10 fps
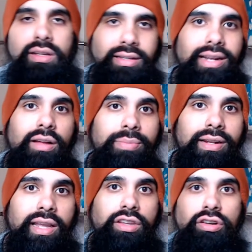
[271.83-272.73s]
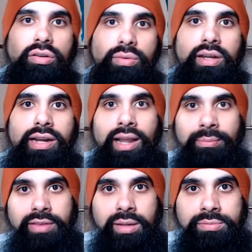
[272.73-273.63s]
Then I'll be like, you know what? I'm
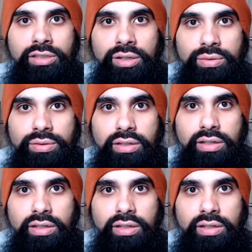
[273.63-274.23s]
dumb too.